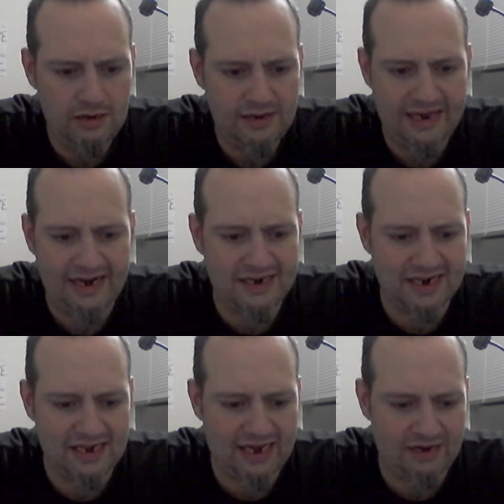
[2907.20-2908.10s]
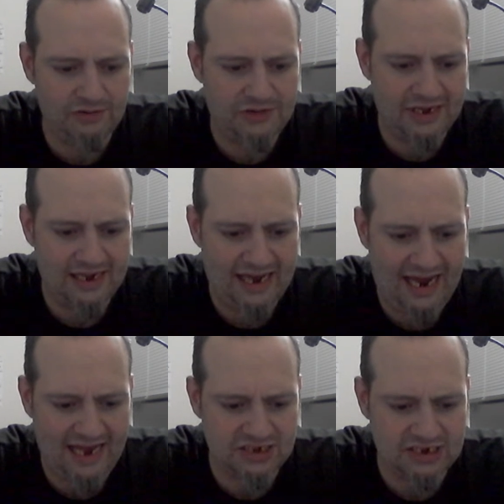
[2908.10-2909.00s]
And it does, I don't think it
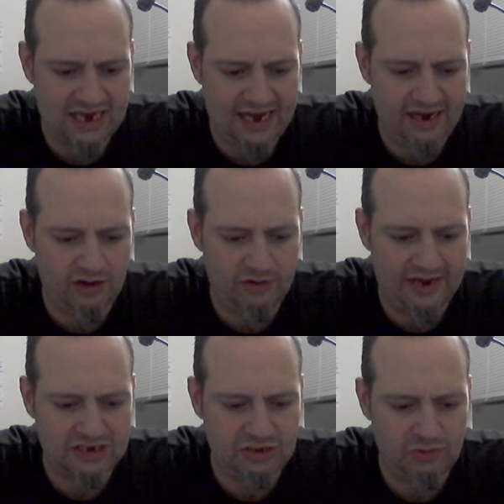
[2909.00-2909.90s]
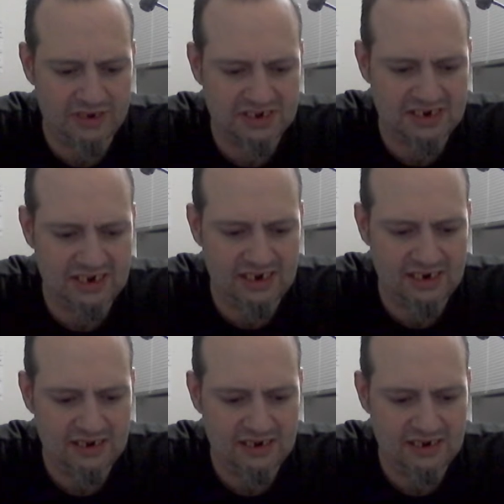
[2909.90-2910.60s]
has IOTX USD.